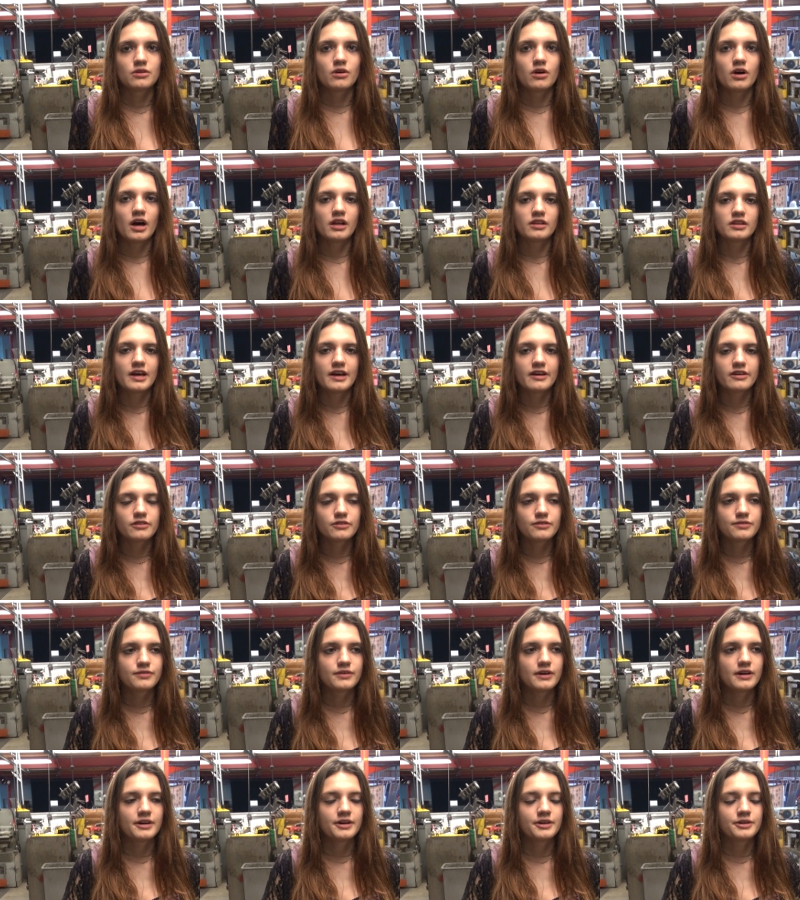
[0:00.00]
to a lot of
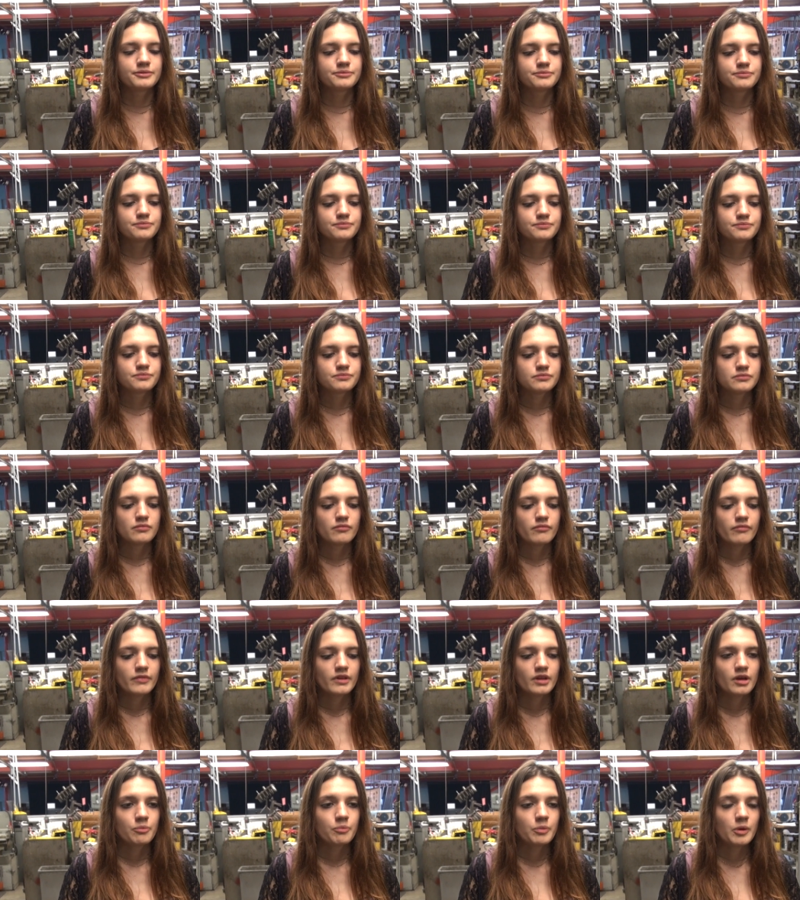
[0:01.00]

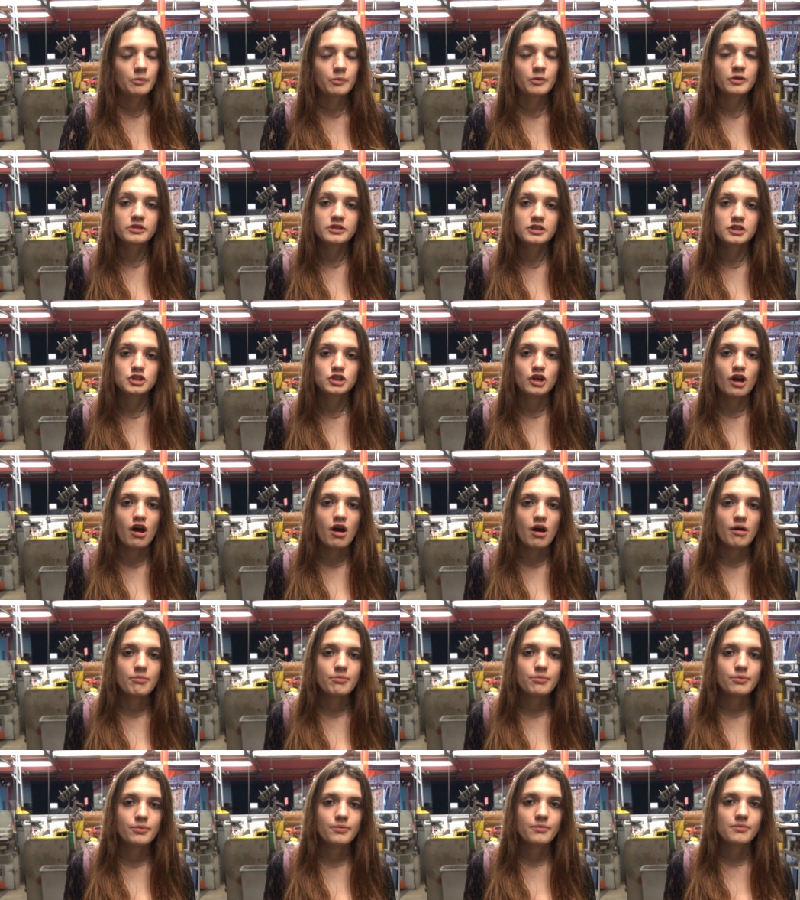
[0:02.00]
people in the
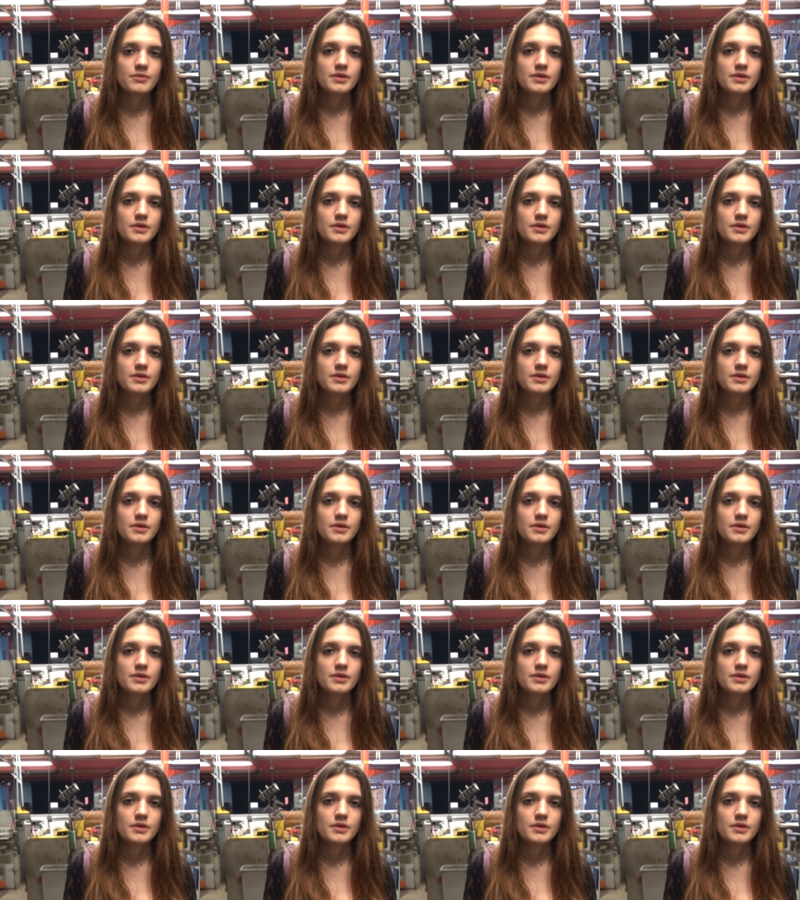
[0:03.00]
shop,